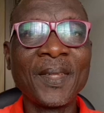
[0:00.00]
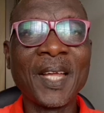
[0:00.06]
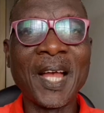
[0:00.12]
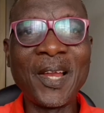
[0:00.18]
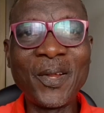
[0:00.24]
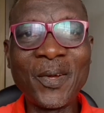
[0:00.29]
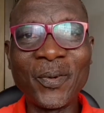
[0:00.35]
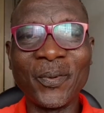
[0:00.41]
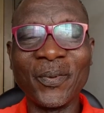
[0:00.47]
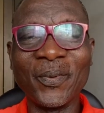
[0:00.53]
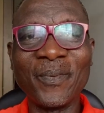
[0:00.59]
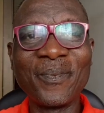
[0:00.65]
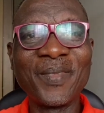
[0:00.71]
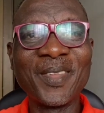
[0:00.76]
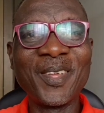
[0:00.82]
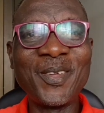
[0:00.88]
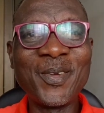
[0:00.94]
Hello,
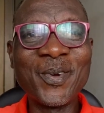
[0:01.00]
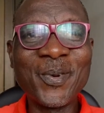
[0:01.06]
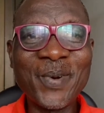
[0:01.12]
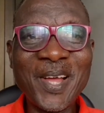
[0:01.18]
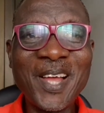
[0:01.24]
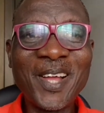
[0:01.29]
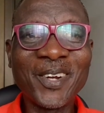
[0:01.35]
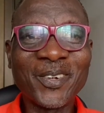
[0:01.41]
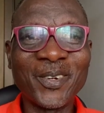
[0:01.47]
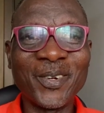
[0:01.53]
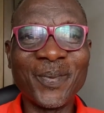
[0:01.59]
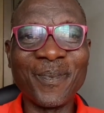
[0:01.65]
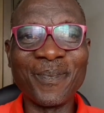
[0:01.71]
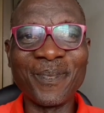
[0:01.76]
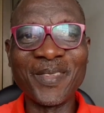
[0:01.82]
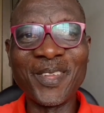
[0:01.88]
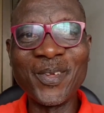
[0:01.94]
you're welcome.
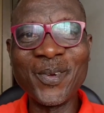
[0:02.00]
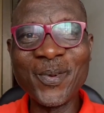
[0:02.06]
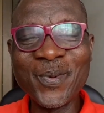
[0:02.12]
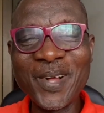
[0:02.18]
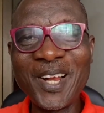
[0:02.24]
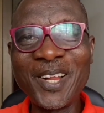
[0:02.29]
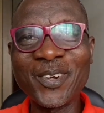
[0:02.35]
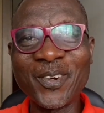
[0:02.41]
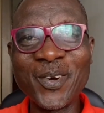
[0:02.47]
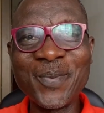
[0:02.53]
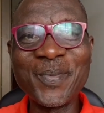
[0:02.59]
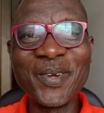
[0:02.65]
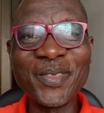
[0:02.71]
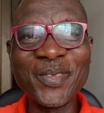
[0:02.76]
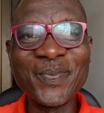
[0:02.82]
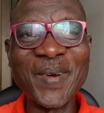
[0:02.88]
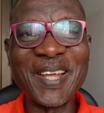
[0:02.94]
You're welcome
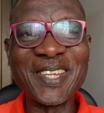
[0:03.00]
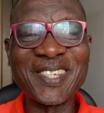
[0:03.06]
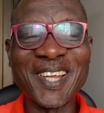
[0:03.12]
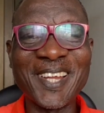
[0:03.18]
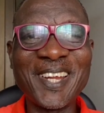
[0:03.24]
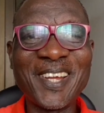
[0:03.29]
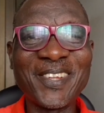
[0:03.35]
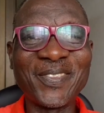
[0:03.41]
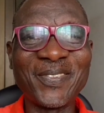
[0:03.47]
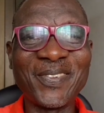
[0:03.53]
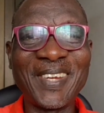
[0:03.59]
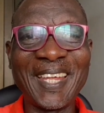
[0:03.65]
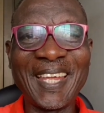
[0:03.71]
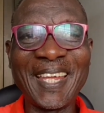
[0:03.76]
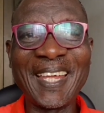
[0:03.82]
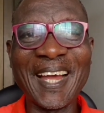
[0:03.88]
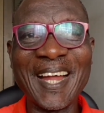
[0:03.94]
onto my channel
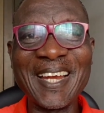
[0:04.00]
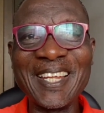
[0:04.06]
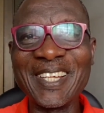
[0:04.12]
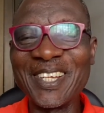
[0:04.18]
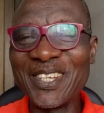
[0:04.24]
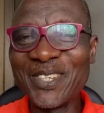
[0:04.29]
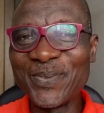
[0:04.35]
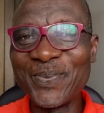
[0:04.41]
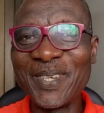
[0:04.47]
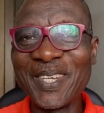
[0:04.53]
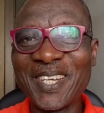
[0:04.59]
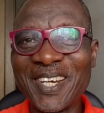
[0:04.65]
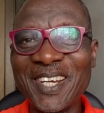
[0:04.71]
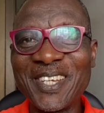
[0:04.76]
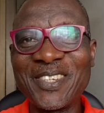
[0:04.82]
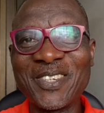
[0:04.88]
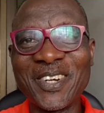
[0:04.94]
today, and it gives me
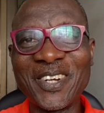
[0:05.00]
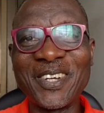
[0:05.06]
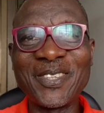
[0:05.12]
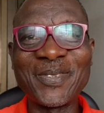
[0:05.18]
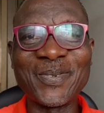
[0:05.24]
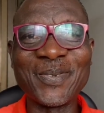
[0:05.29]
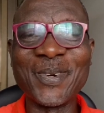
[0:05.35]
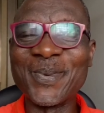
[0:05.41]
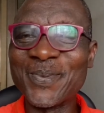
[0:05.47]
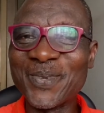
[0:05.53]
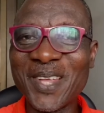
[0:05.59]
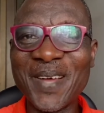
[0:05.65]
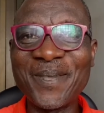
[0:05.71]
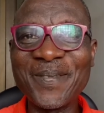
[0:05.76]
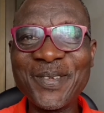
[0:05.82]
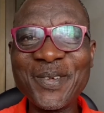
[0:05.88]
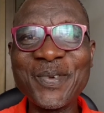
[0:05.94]
great joy to
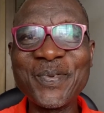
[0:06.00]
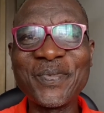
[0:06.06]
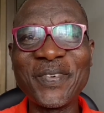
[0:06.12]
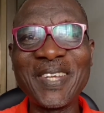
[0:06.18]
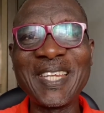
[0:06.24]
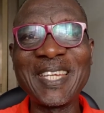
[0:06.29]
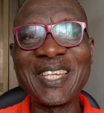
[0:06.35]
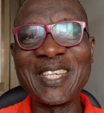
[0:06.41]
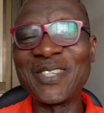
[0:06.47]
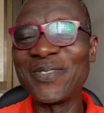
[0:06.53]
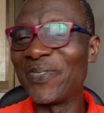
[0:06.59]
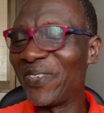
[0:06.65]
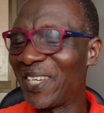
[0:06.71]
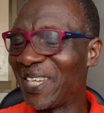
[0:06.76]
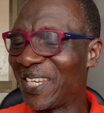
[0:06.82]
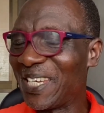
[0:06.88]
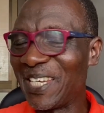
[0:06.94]
observe you doing this
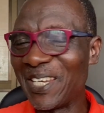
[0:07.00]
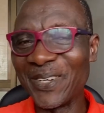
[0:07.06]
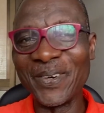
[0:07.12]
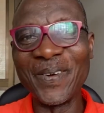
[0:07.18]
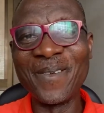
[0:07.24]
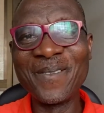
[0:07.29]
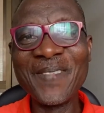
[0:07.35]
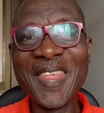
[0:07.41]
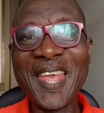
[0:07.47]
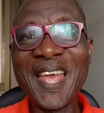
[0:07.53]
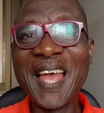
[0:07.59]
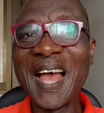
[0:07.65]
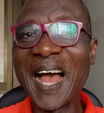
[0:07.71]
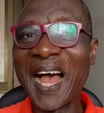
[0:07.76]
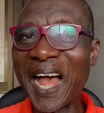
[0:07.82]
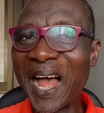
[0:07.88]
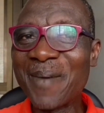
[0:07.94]
video.
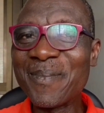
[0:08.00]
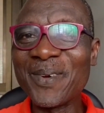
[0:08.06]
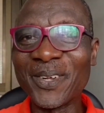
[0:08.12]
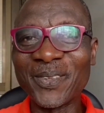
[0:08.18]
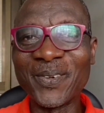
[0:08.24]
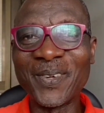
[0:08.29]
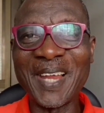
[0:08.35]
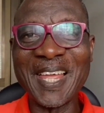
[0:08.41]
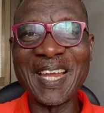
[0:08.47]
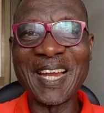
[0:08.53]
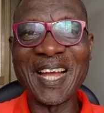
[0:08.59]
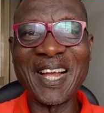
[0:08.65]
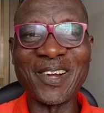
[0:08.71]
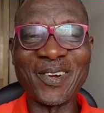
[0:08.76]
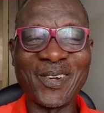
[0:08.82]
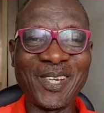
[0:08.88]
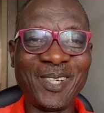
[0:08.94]
I'm Dr.
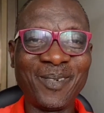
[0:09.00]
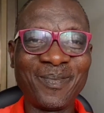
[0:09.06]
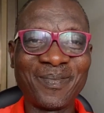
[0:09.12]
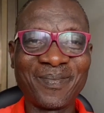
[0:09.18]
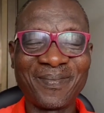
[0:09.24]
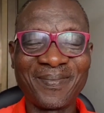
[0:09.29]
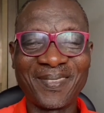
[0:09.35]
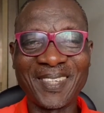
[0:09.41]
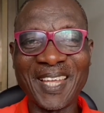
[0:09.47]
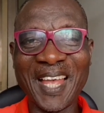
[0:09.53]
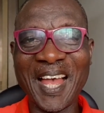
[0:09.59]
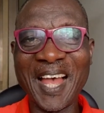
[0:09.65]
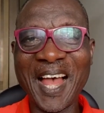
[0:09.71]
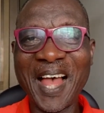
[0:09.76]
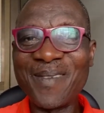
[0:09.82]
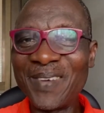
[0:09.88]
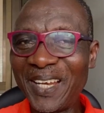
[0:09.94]
Olayinka Akanle.
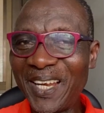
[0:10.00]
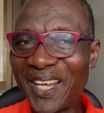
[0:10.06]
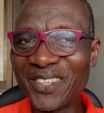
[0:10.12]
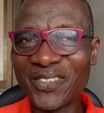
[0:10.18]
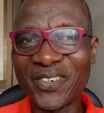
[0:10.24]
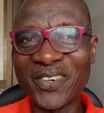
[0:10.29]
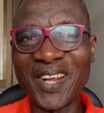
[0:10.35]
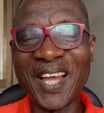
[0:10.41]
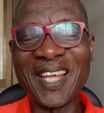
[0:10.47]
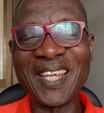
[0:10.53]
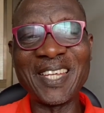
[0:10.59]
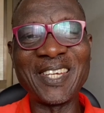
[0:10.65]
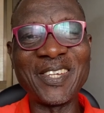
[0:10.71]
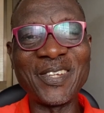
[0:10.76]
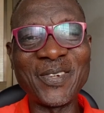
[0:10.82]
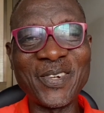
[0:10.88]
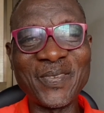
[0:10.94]
I'm a lecturer in
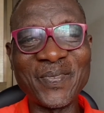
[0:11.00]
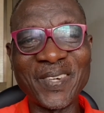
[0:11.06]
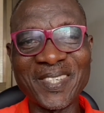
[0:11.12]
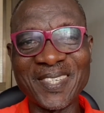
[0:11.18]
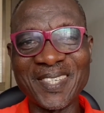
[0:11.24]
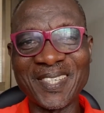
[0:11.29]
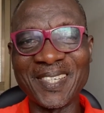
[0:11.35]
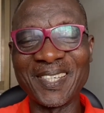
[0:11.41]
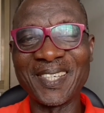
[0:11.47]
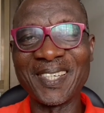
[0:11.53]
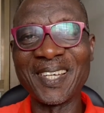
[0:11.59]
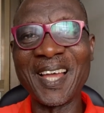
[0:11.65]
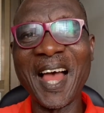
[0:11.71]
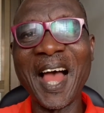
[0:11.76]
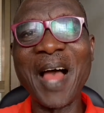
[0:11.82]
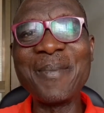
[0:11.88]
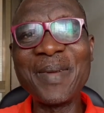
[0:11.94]
the university.
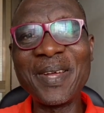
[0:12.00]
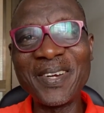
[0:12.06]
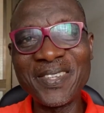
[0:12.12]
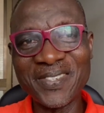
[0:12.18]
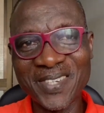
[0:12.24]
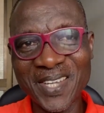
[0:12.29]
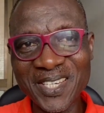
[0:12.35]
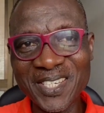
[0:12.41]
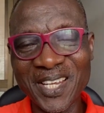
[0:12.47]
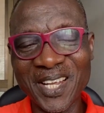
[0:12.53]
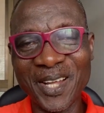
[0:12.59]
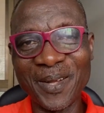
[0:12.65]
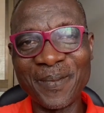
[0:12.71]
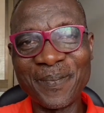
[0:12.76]
I'm a researcher.